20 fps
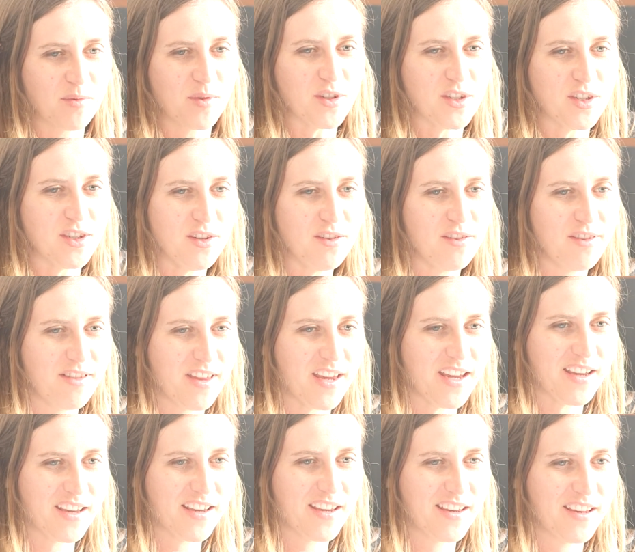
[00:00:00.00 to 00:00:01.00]
what do you
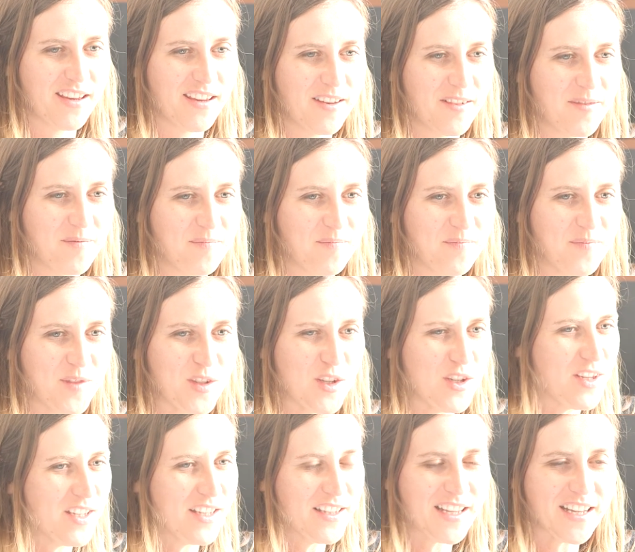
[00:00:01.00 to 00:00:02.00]
think? Do
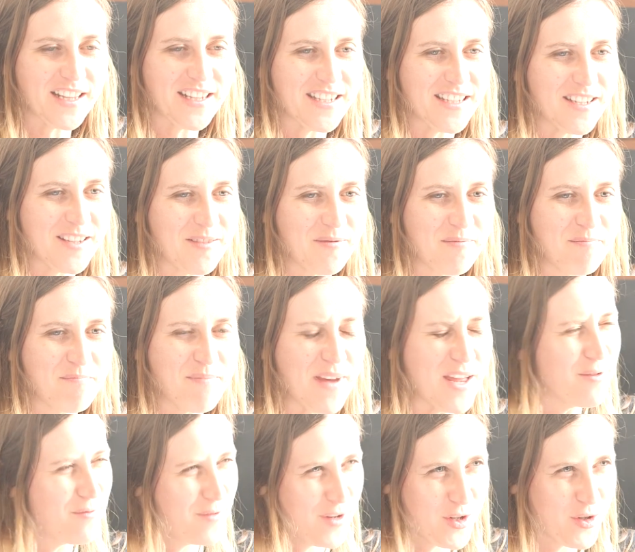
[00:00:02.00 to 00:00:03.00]
you think that's
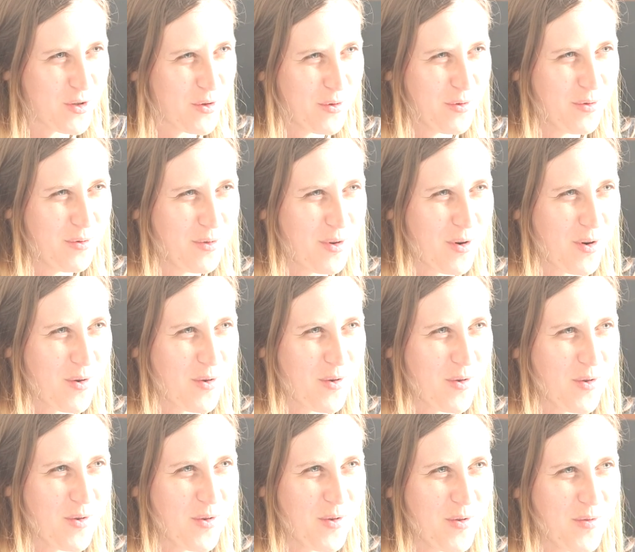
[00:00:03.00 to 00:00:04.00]
beneficial?
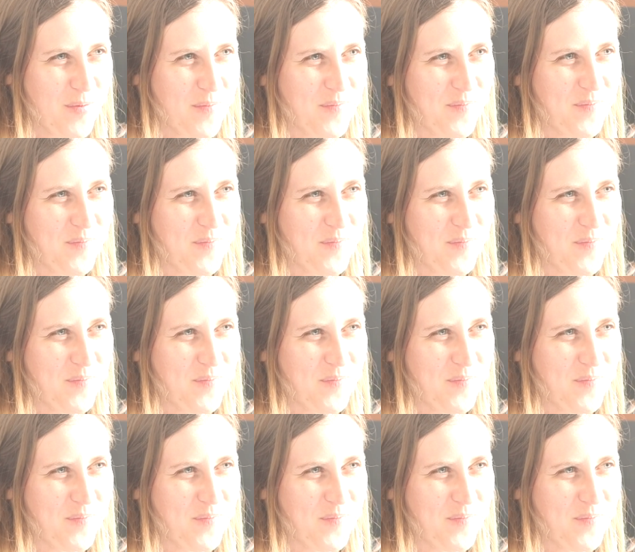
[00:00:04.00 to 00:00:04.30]
Or